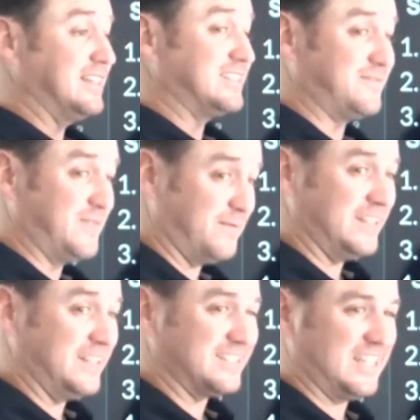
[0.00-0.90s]

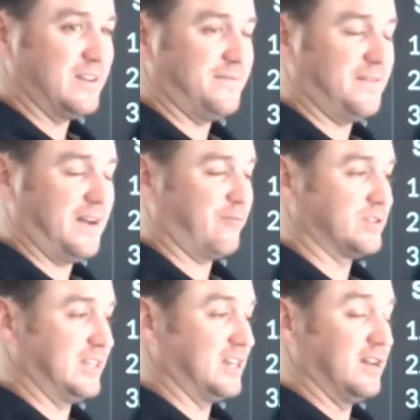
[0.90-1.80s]
50 to
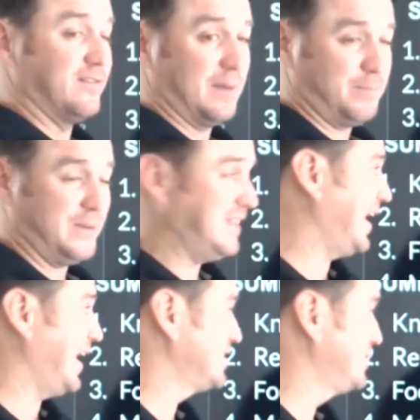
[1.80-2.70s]
75% of that
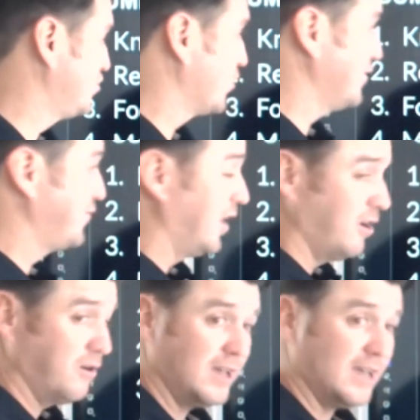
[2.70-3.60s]
peak expiratory
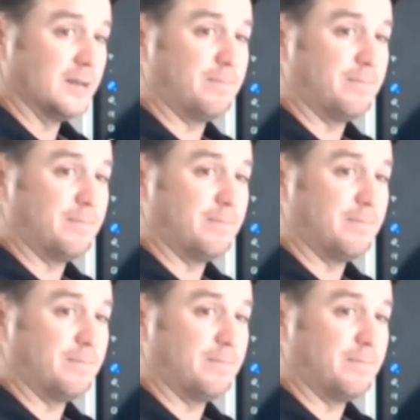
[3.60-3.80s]
flow,